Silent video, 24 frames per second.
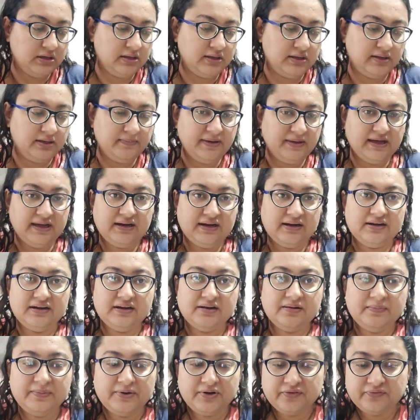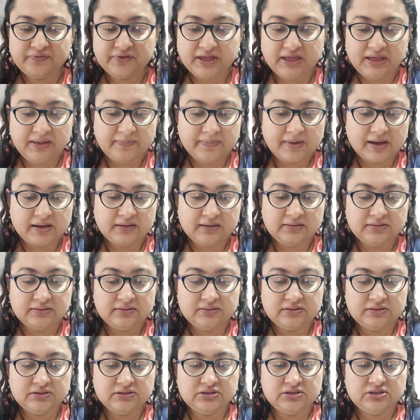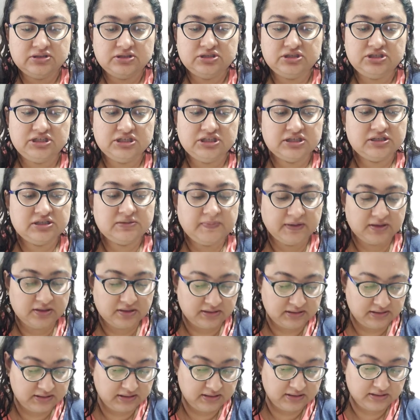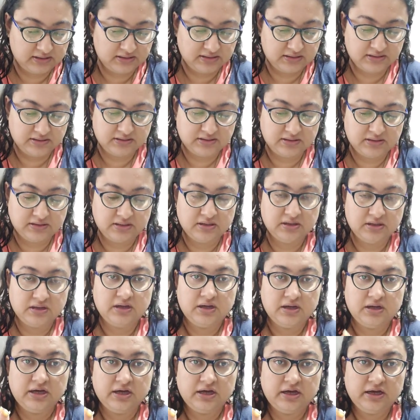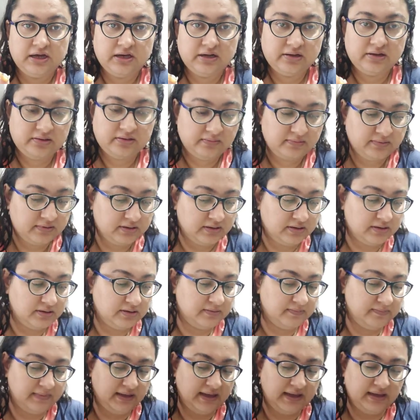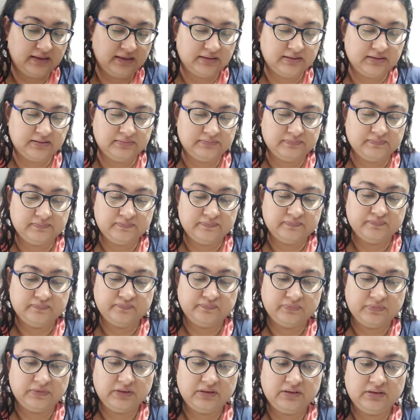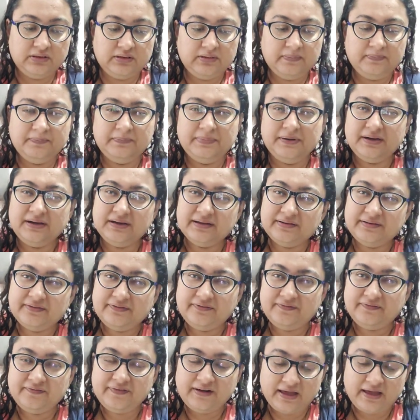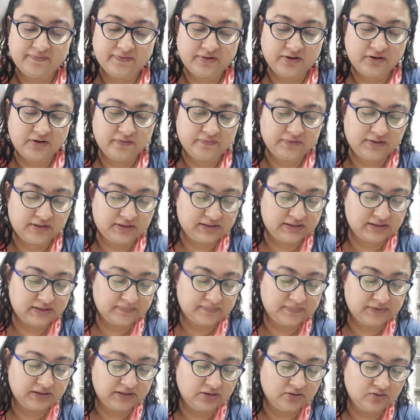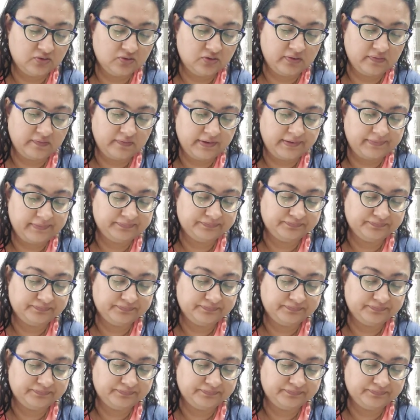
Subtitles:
let me eat a little bit of ghee bhat, just because it'll make the bitter flavor of the sabzi go away,